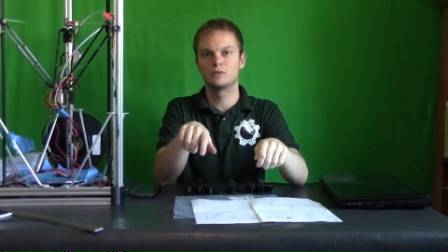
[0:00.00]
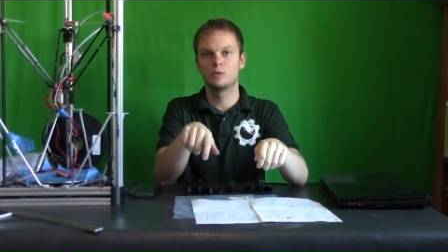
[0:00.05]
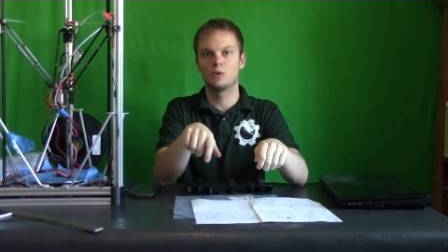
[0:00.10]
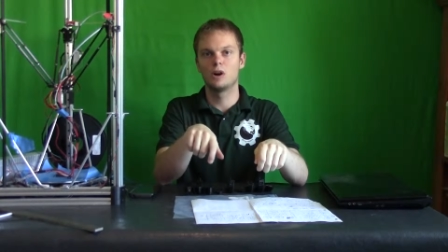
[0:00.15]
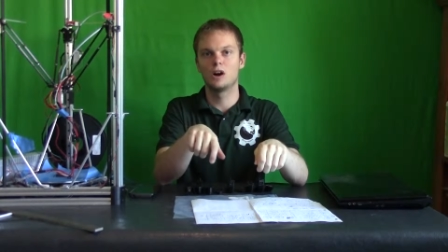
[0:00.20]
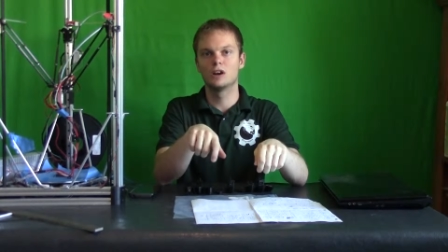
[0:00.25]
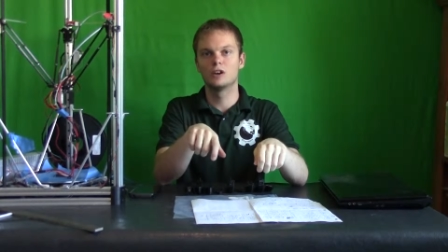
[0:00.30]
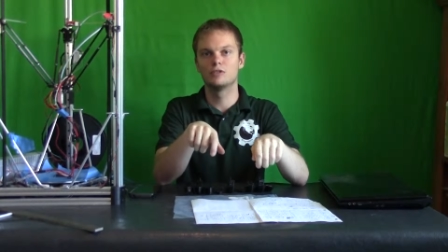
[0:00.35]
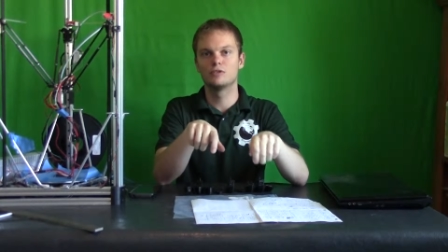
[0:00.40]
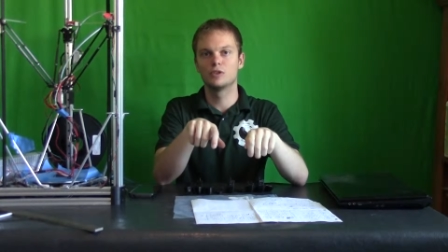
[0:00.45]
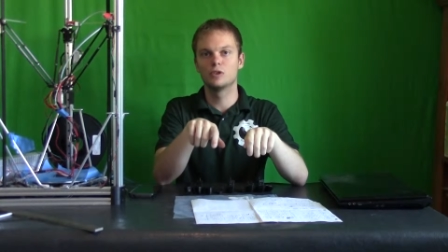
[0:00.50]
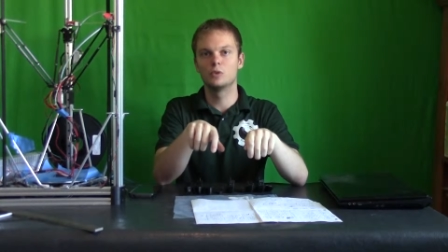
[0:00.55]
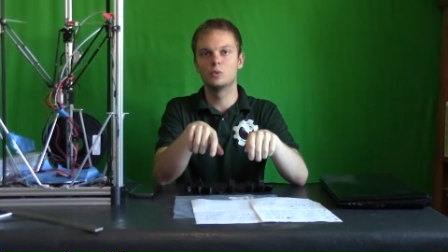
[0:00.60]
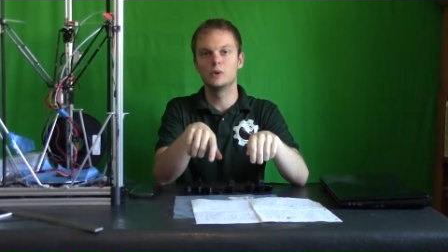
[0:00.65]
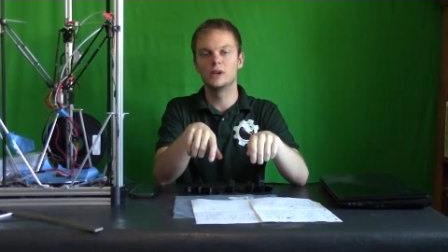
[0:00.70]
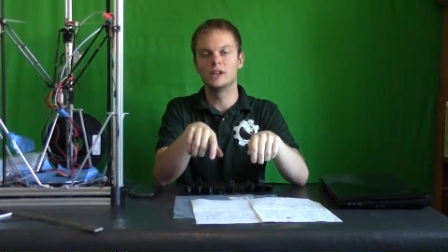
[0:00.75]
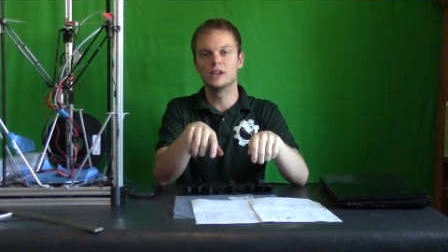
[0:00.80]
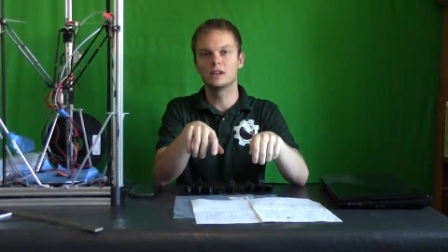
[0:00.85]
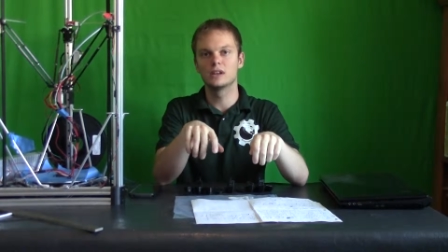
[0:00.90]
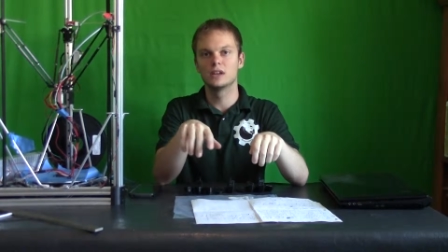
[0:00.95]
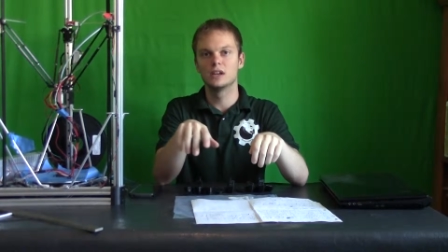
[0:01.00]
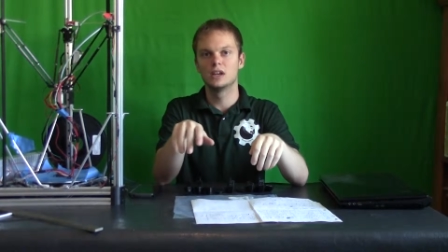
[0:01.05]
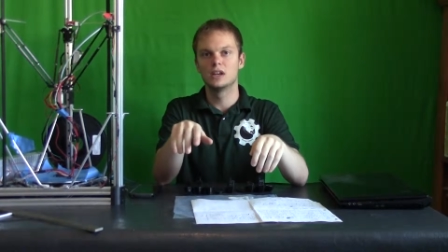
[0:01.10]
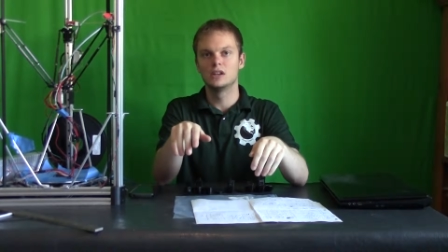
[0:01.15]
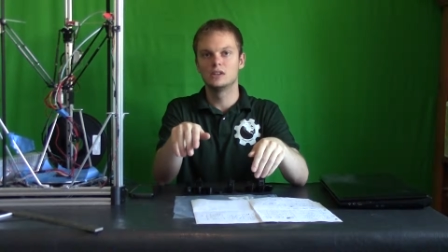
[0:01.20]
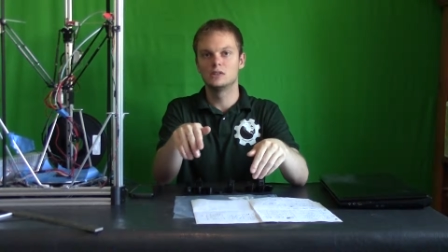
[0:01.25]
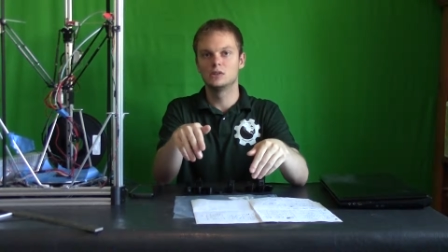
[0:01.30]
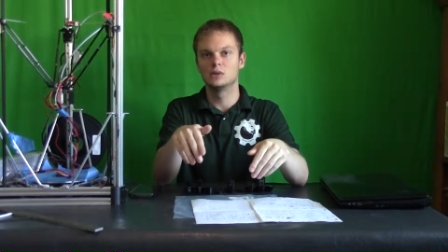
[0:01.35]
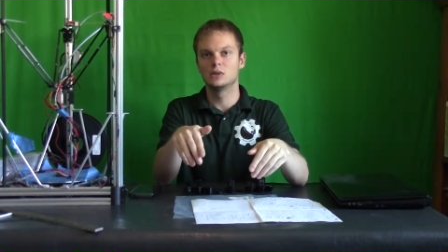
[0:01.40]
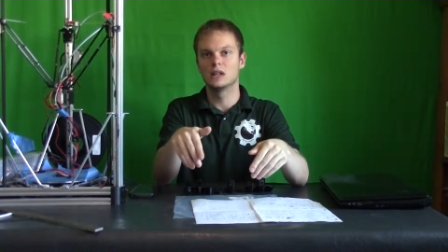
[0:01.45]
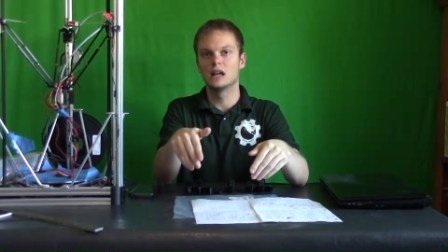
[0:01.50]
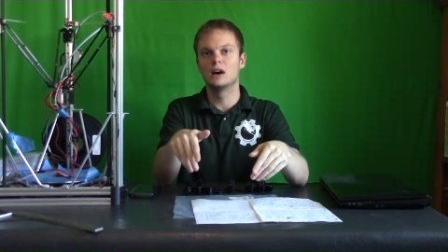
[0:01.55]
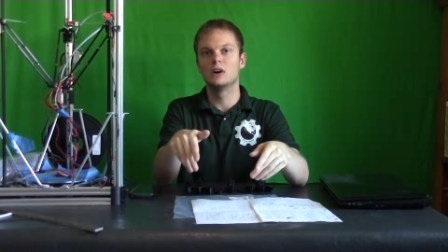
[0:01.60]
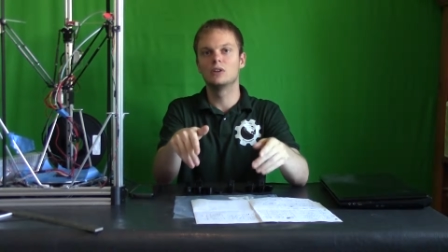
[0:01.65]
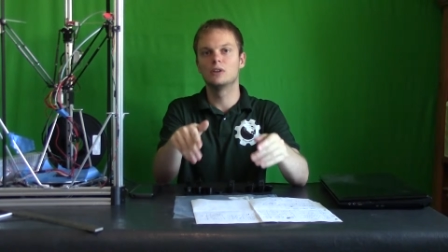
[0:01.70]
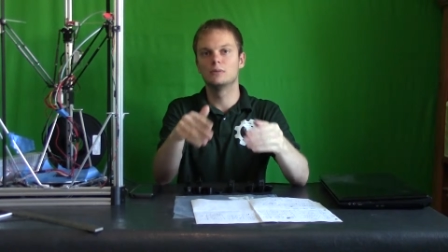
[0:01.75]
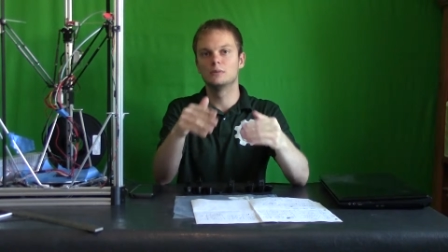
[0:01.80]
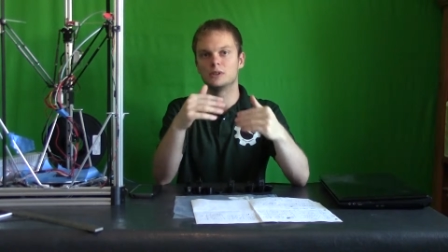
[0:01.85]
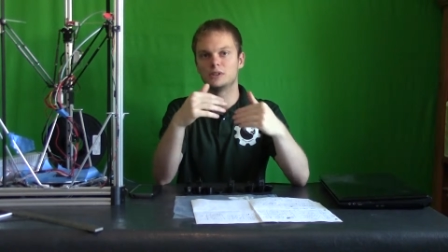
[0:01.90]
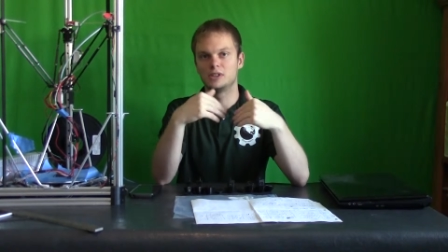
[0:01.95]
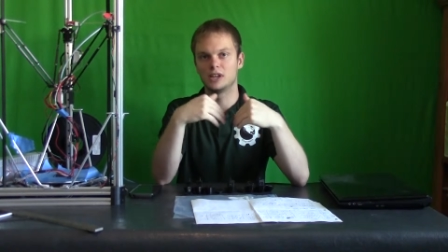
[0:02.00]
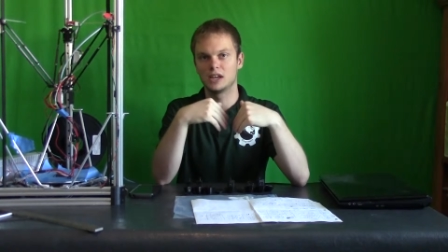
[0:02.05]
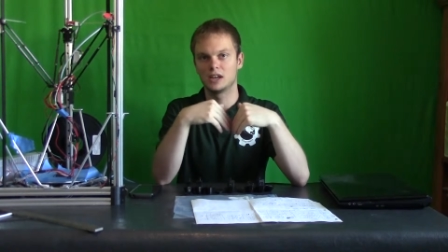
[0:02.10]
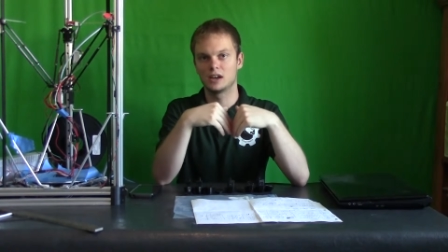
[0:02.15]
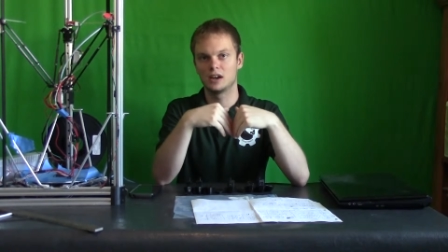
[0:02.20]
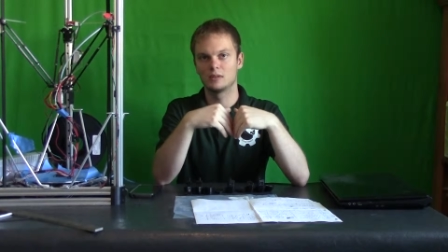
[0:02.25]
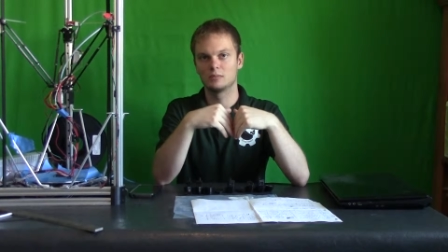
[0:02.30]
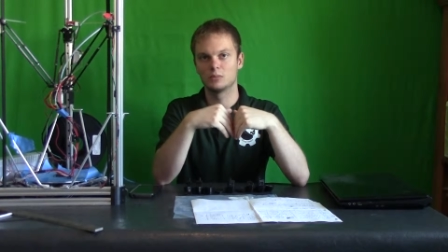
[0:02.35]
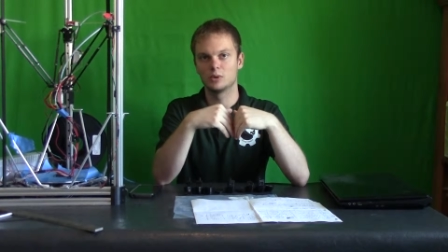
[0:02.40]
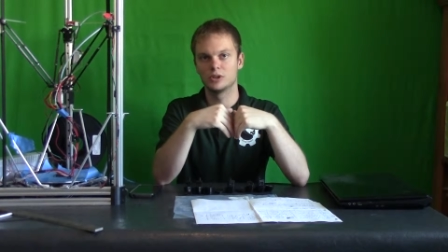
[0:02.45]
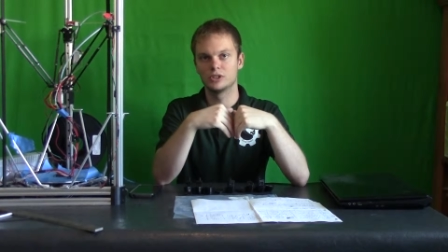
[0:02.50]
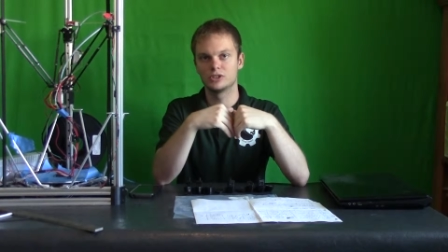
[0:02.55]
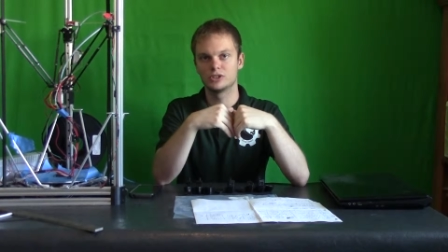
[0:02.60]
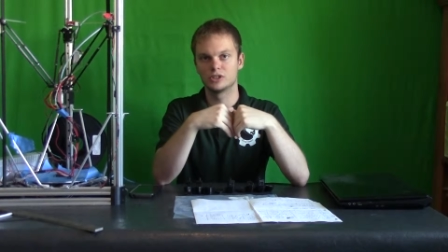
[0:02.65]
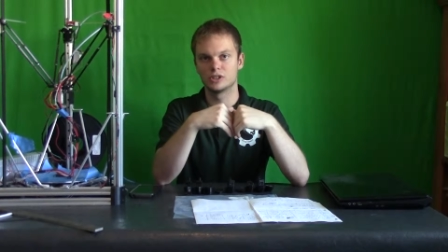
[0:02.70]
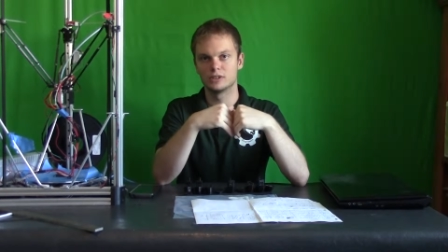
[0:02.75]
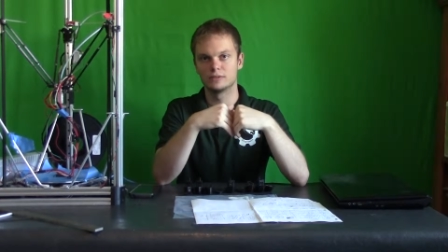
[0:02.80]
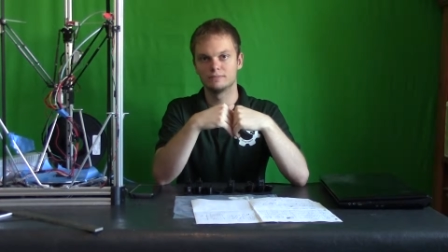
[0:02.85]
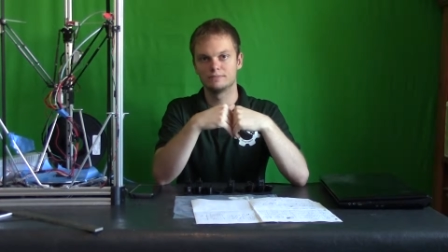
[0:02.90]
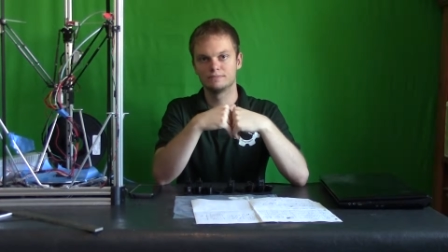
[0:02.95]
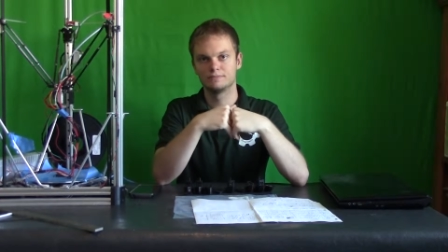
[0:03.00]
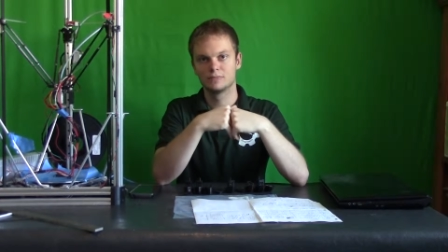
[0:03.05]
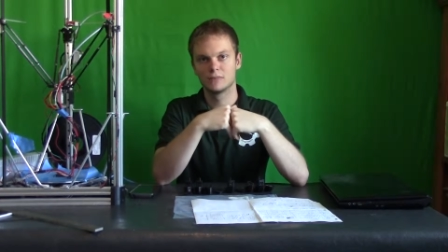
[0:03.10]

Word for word: of water for a week to allow them to take on moisture.